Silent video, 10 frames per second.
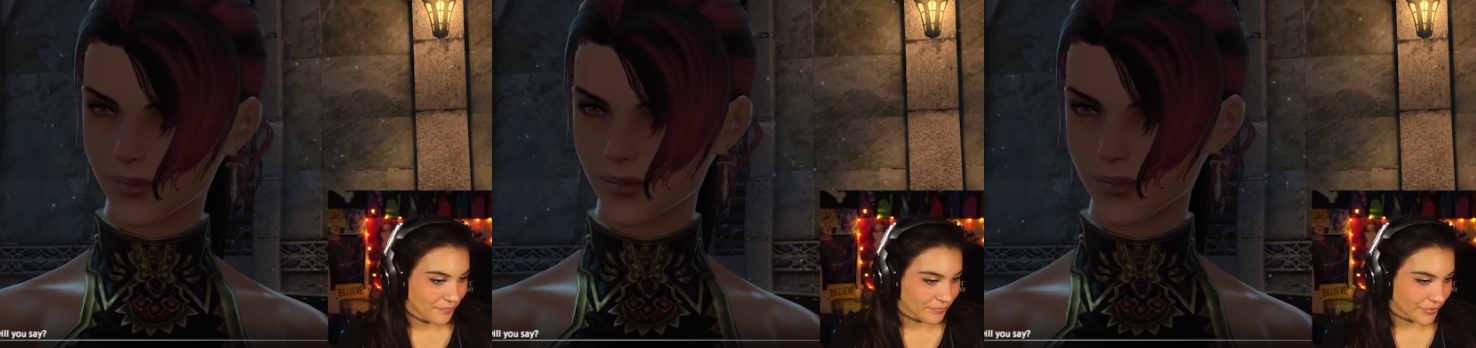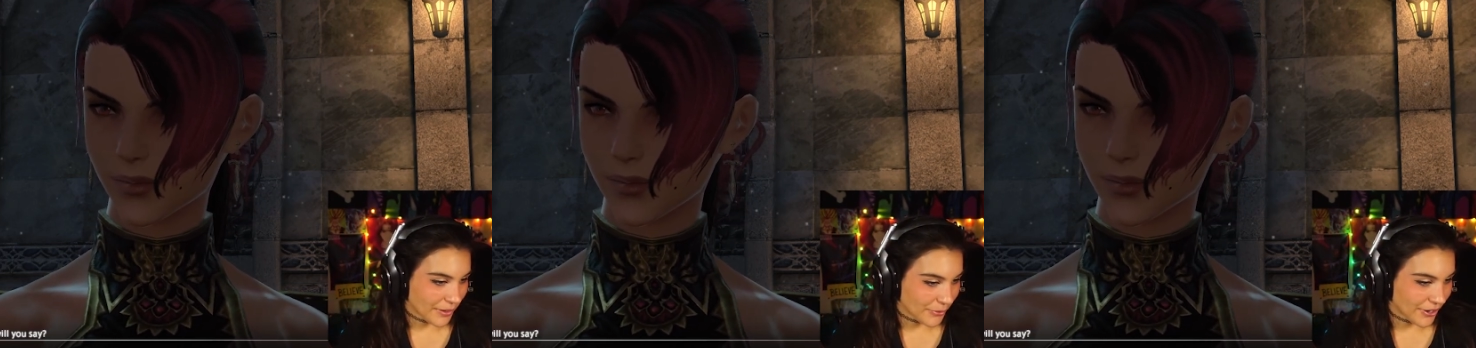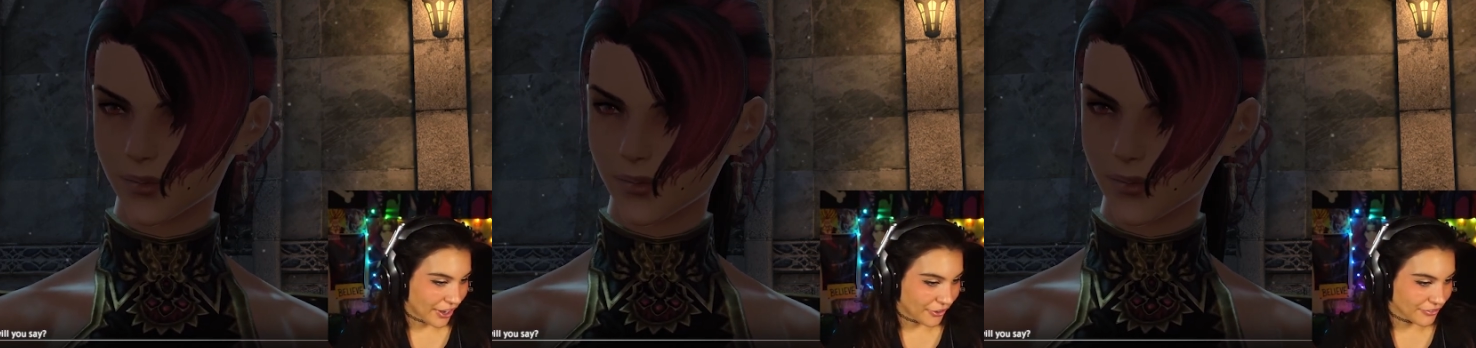Speaker 1: Remember
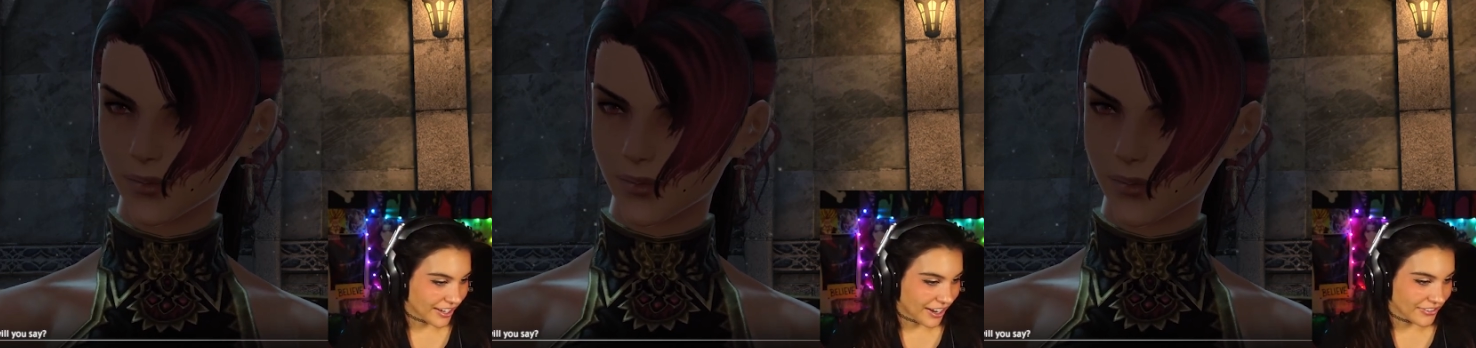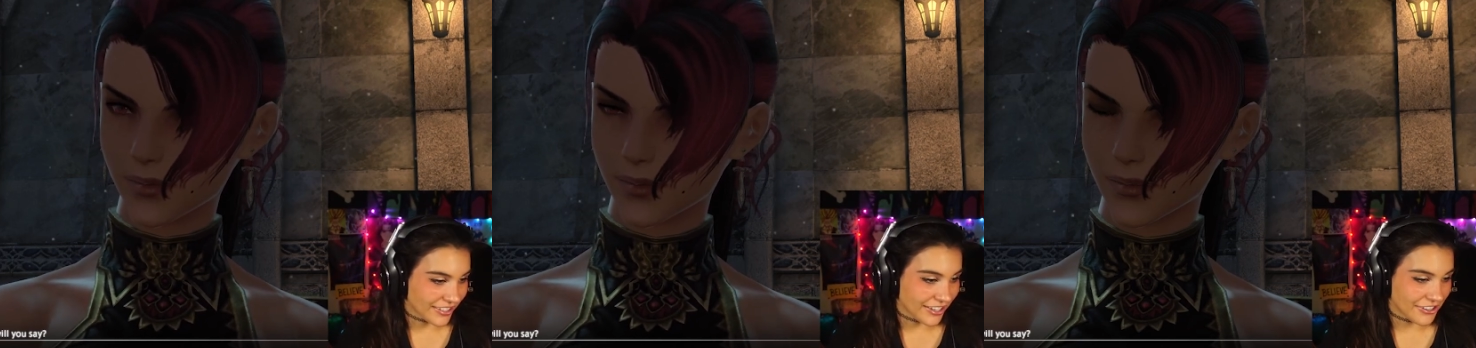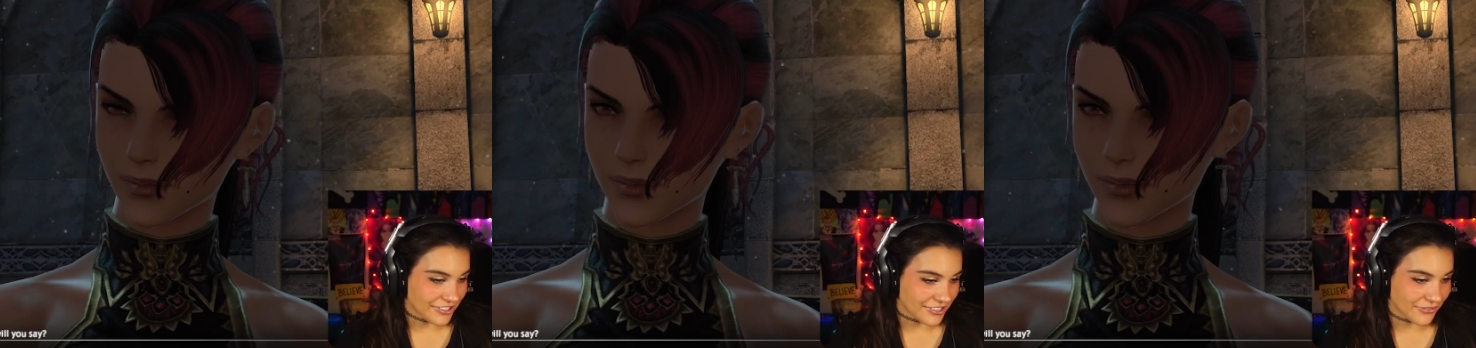Alphie having character
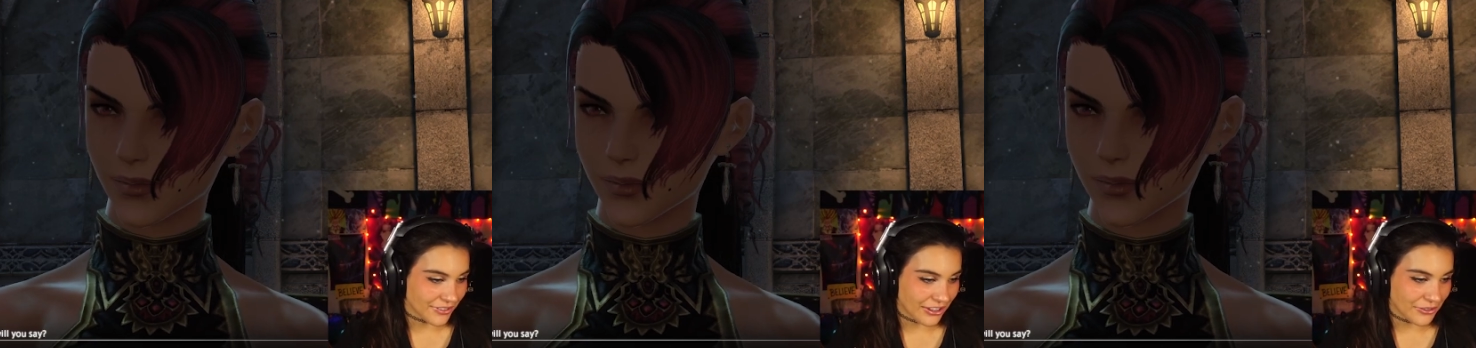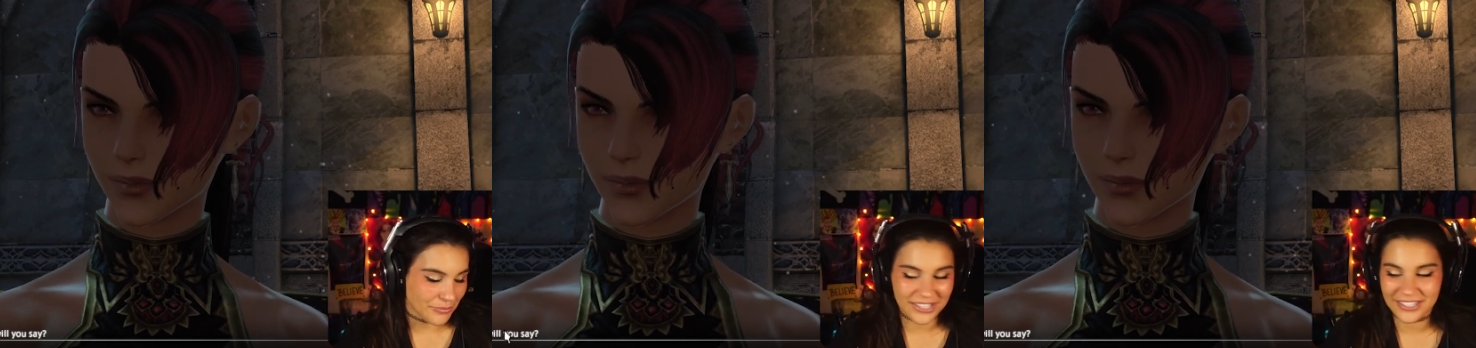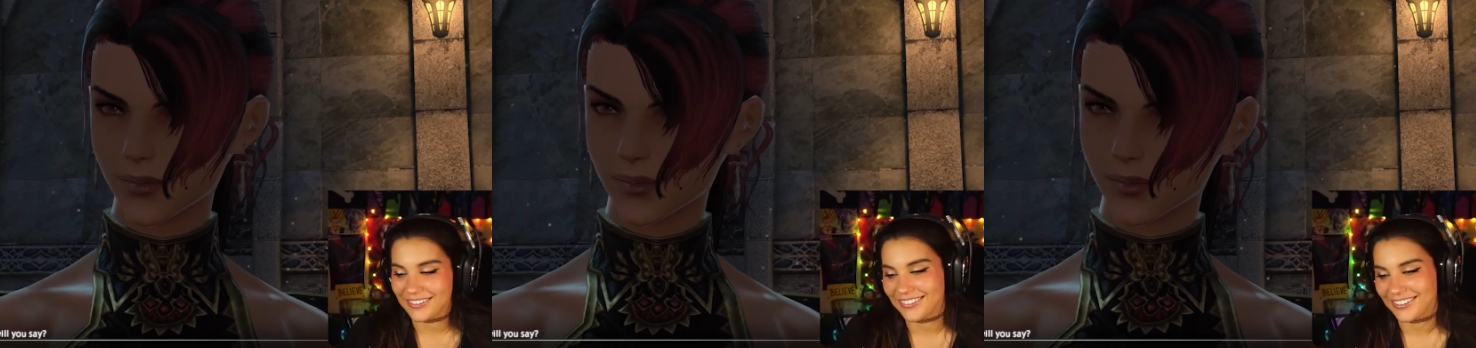development?
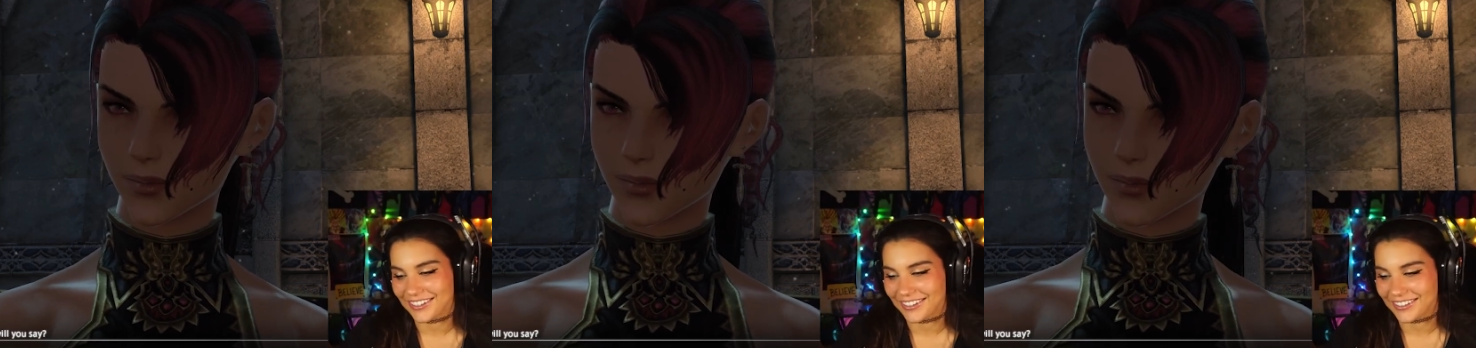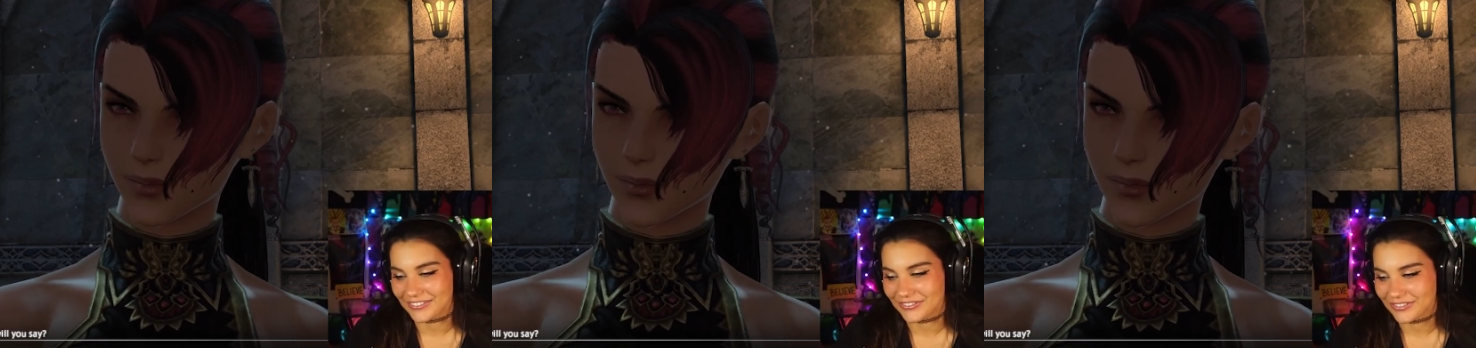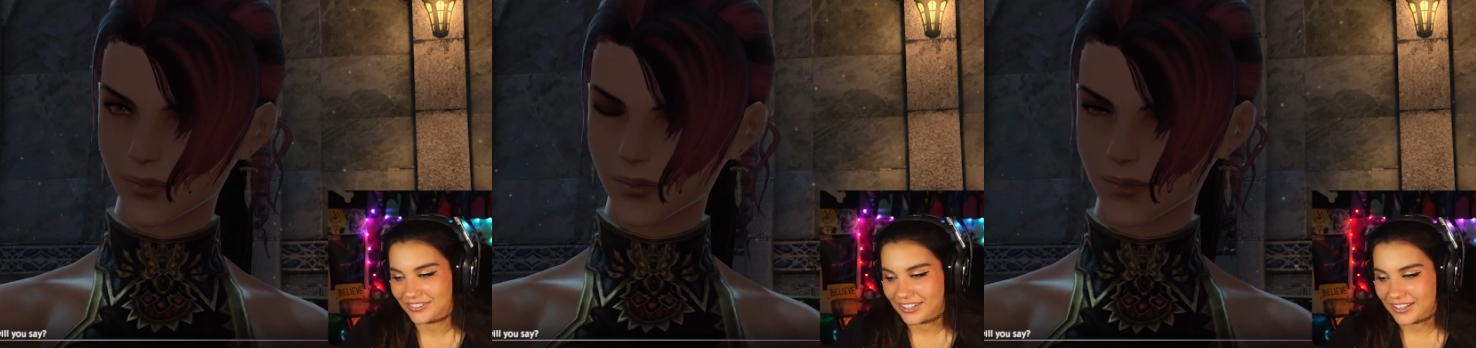Yeah.
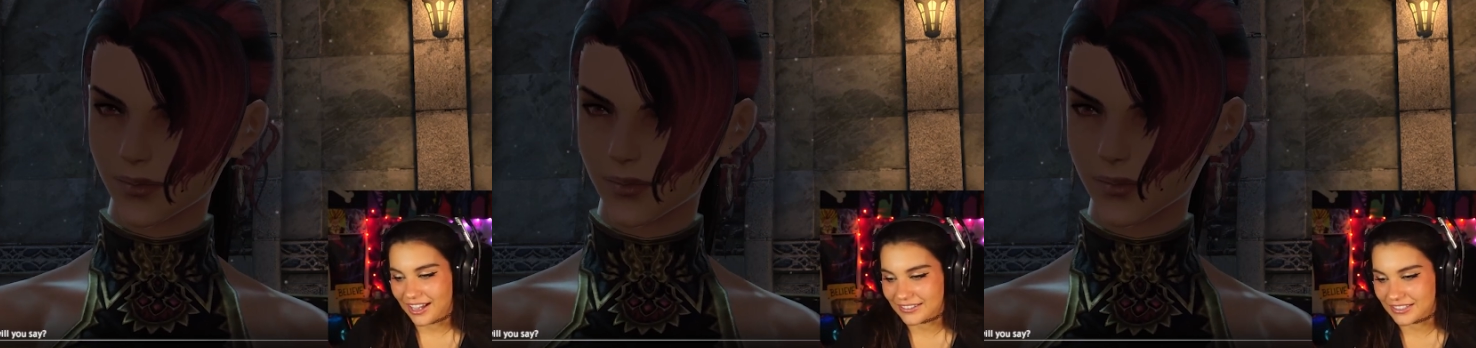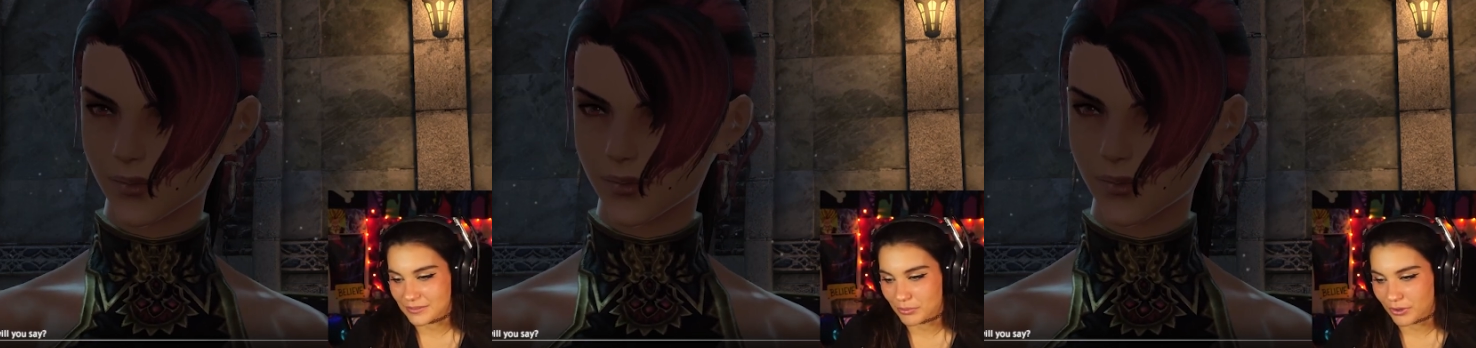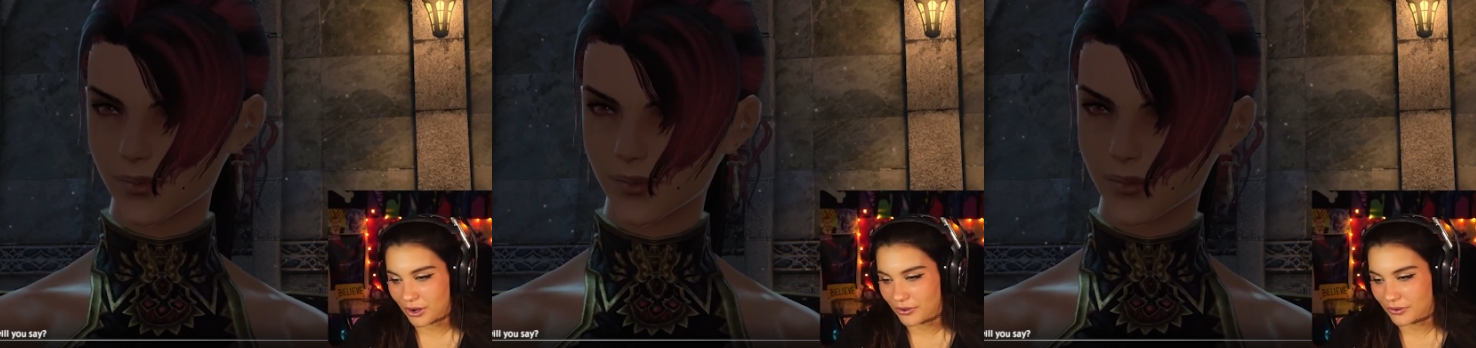That's his
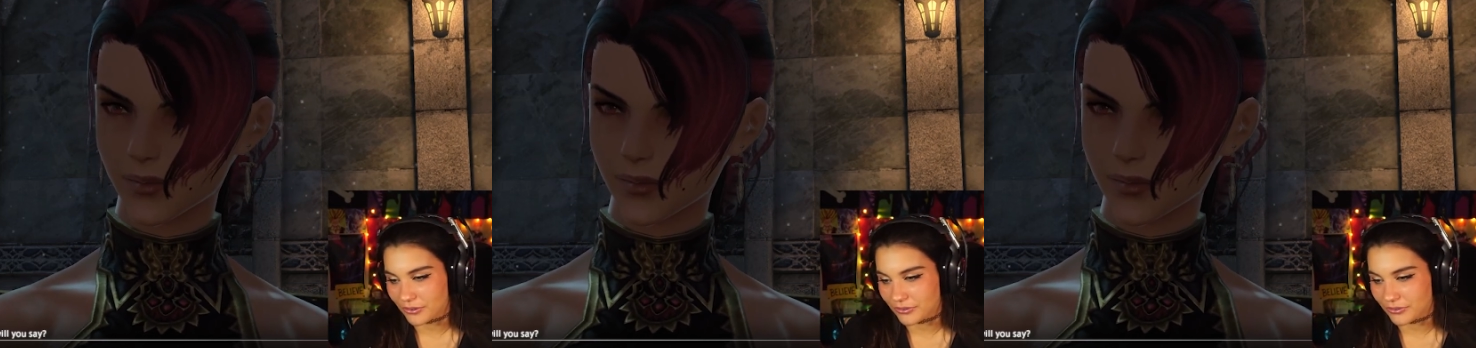bro.